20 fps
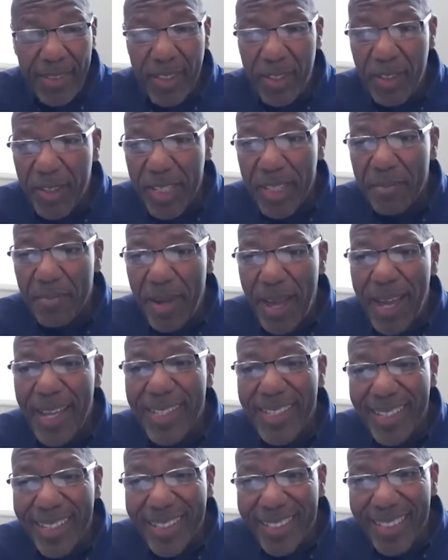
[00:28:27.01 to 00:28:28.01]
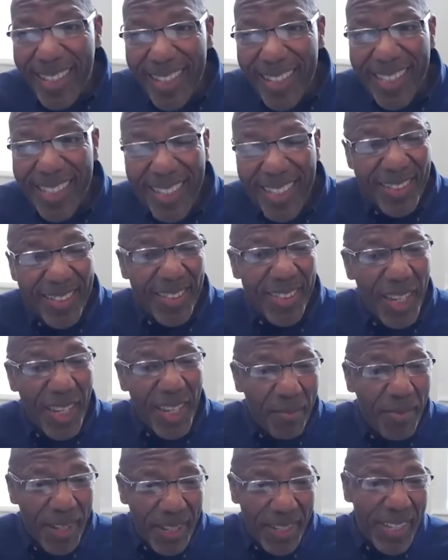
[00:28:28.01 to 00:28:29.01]
as you can imagine, isn't
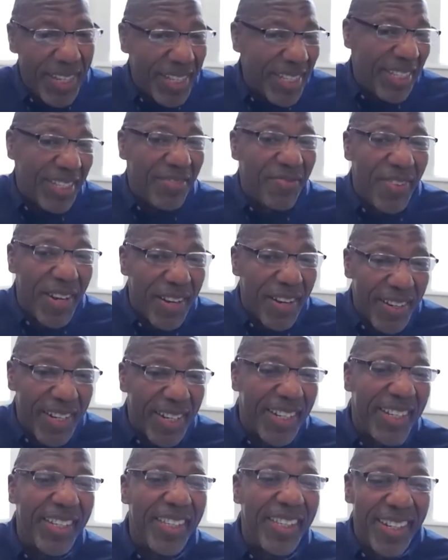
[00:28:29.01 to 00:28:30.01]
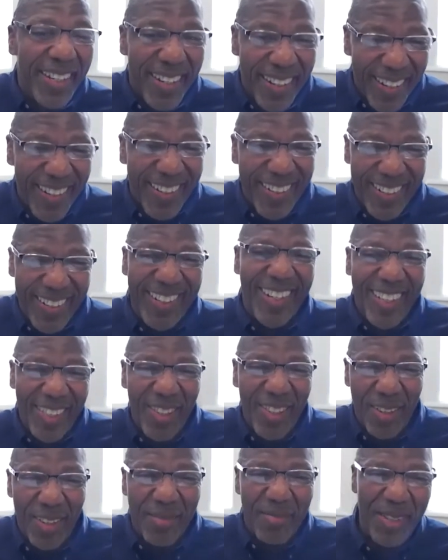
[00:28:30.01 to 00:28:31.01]
something that is very clear
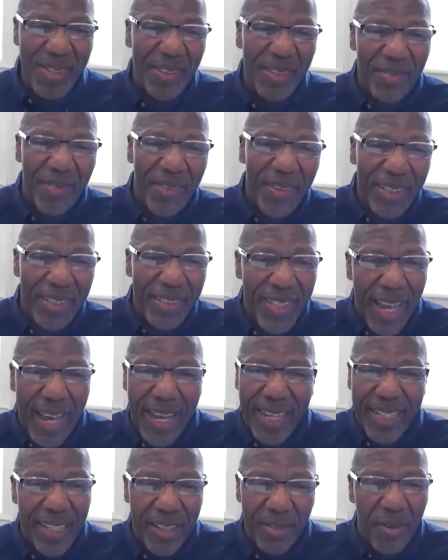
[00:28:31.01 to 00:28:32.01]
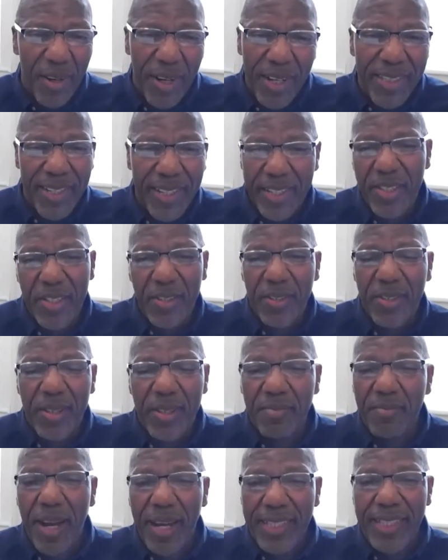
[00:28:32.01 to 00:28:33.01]
in terms of exactly what a
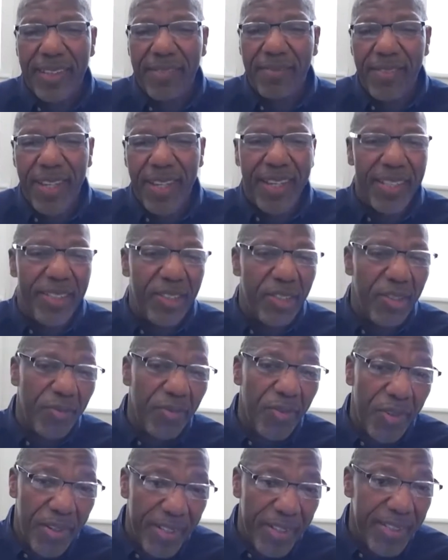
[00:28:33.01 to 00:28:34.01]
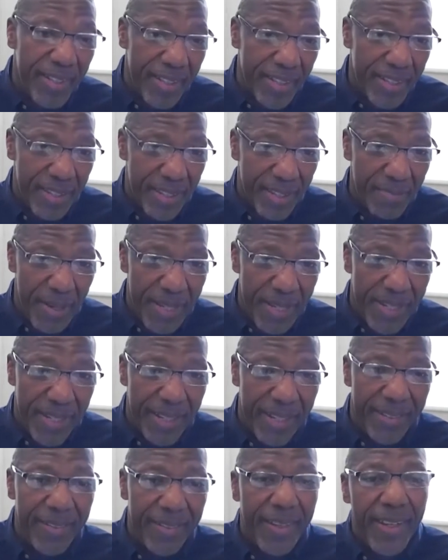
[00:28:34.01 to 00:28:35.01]
student might have done to warrant a
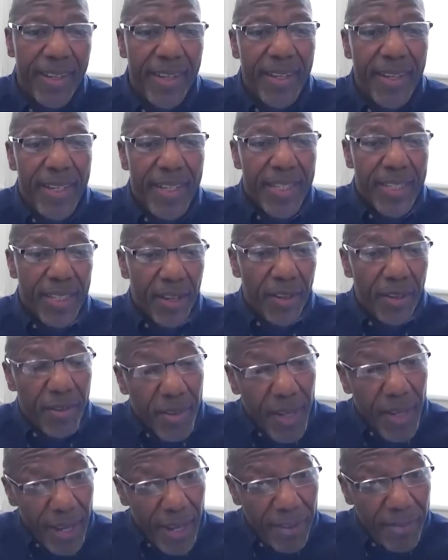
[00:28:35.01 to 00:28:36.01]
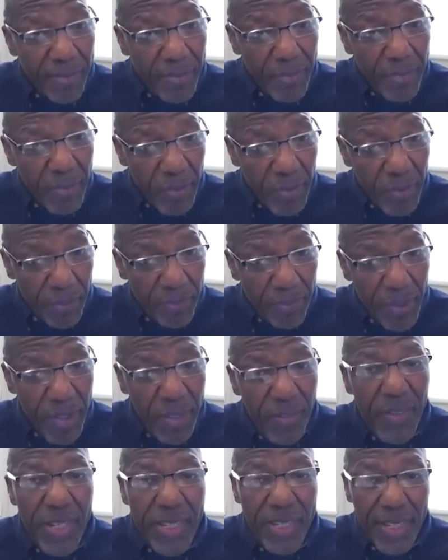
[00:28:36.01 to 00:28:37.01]
suspension. So uh,
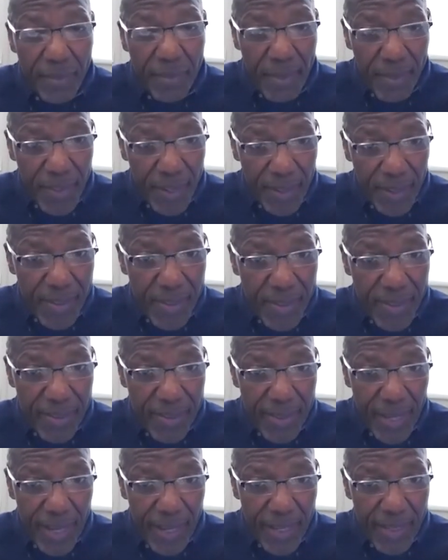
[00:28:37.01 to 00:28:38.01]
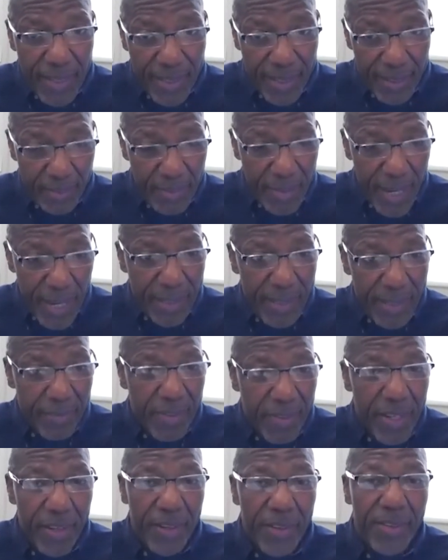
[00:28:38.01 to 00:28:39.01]
removing some of those uh,
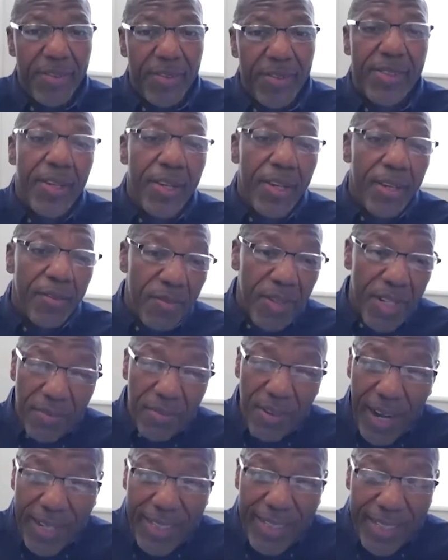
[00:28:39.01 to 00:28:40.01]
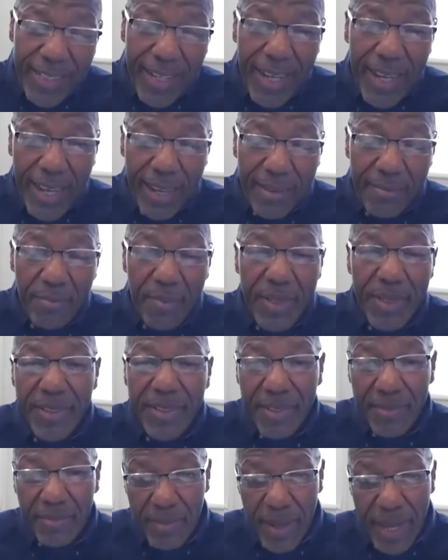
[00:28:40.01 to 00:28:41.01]
subjective codes, rewriting the
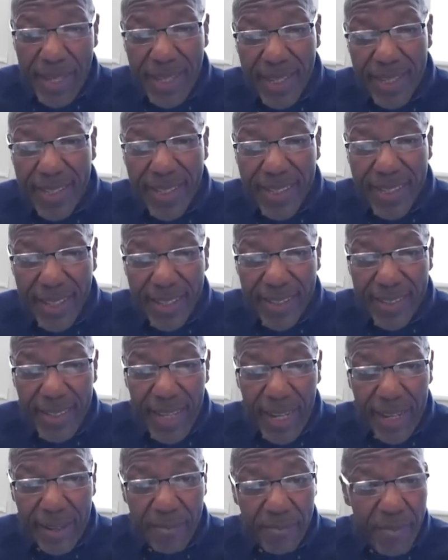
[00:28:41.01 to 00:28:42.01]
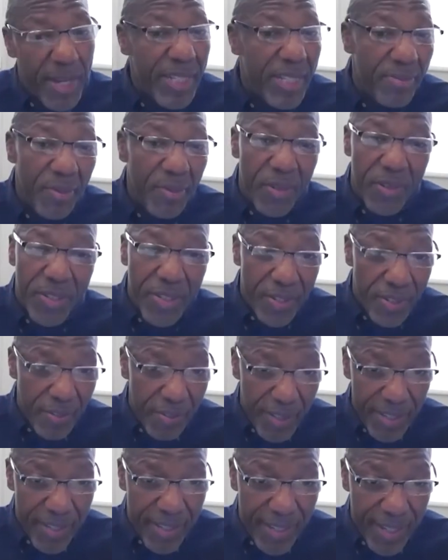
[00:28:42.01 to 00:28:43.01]
handbook, making it uh, much more
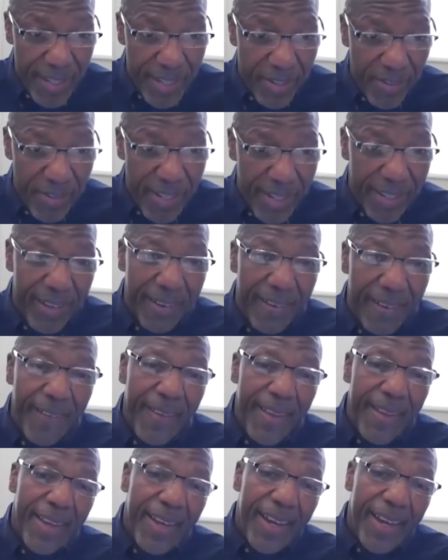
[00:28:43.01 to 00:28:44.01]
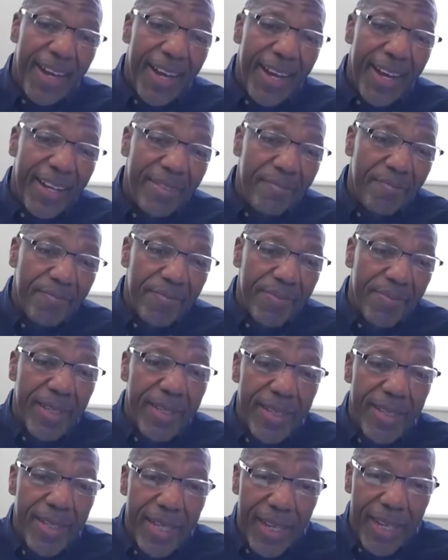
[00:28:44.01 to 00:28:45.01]
student centered um,
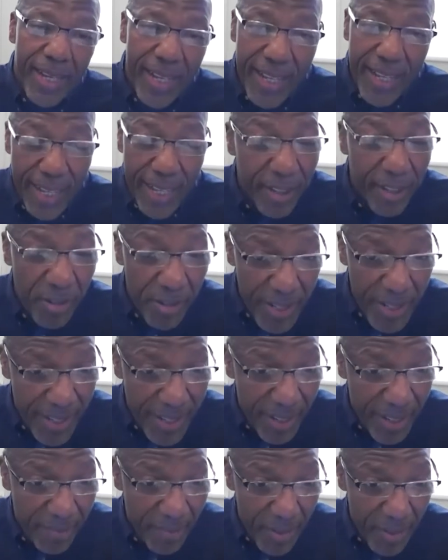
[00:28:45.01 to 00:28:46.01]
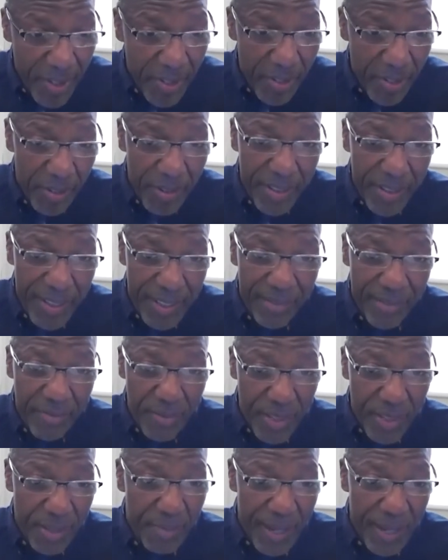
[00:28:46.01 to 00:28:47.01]
uh, increasing
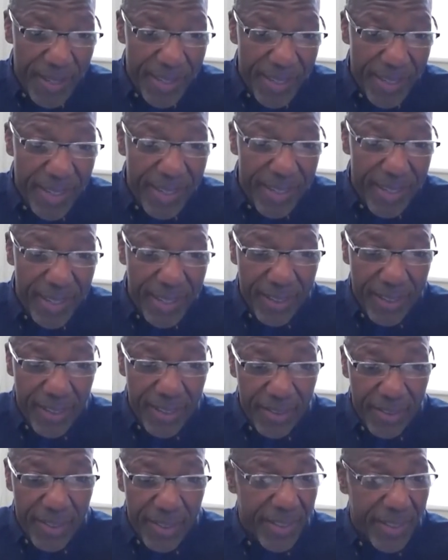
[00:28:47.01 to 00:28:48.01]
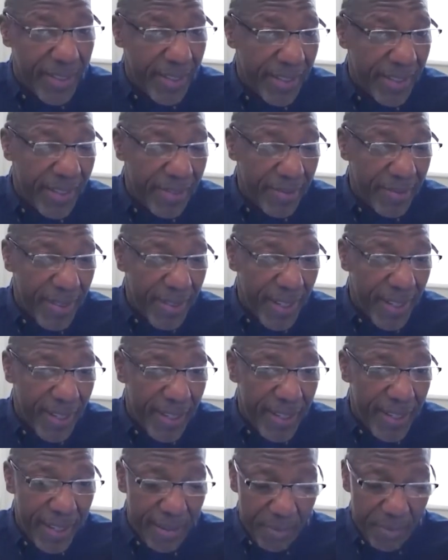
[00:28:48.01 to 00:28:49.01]
restorative responses, including the,
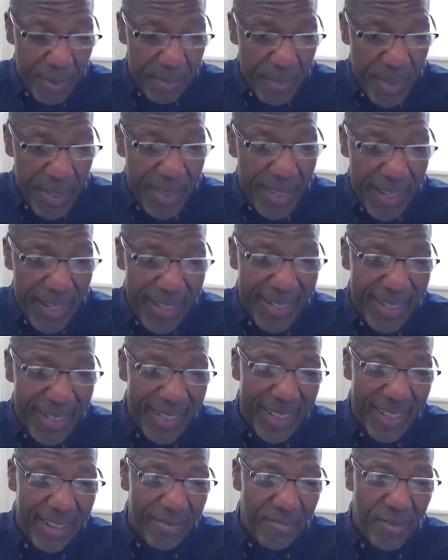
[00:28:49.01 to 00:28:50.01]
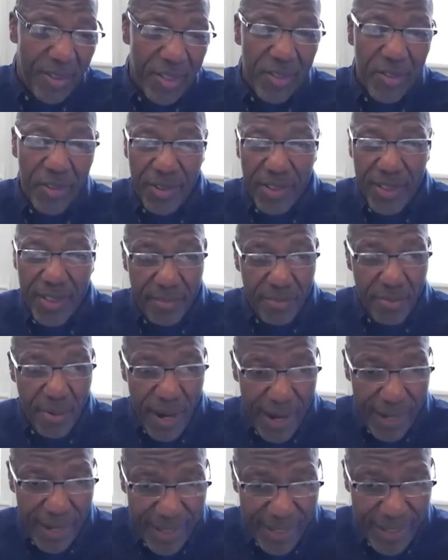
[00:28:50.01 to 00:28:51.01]
the implementation of restorative
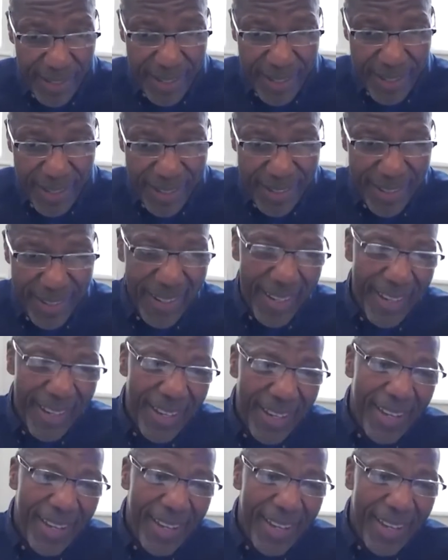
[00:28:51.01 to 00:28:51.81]
practices,